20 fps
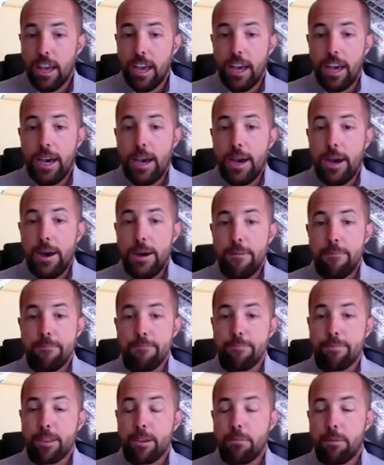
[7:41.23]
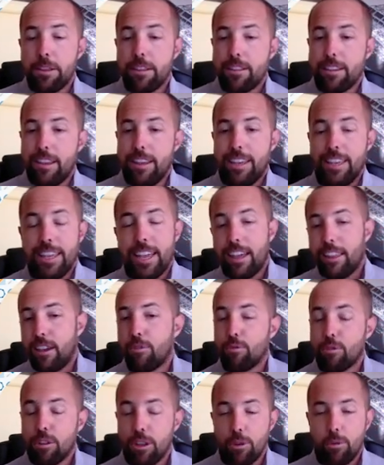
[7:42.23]
Um, but, uh, yeah,
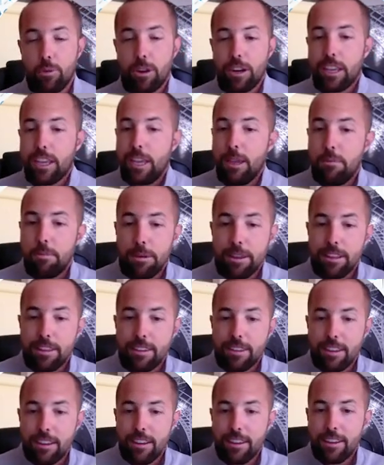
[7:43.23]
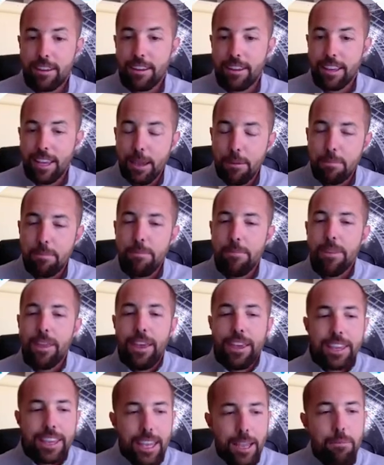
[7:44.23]
they really want to keep it, uh, keep,
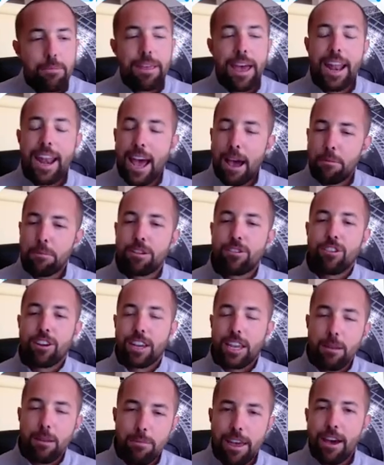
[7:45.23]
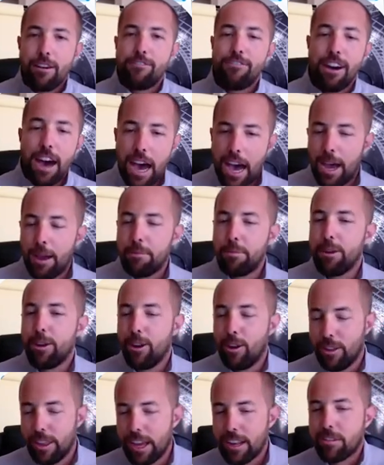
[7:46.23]
keep that atmosphere, keep that vibe, you
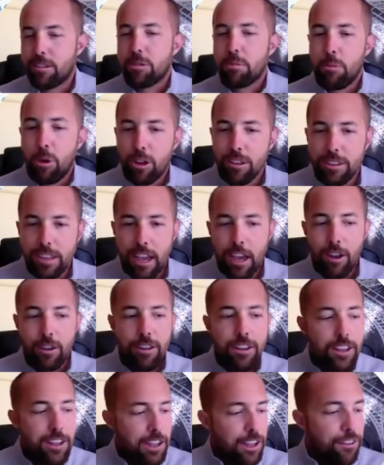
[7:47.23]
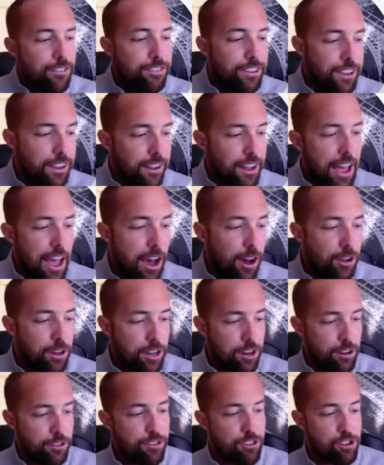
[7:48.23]
know, that small town feel out
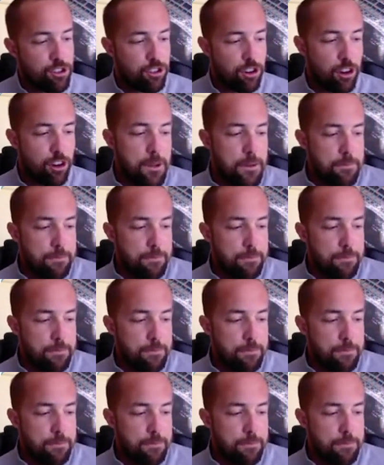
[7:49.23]
here for sure.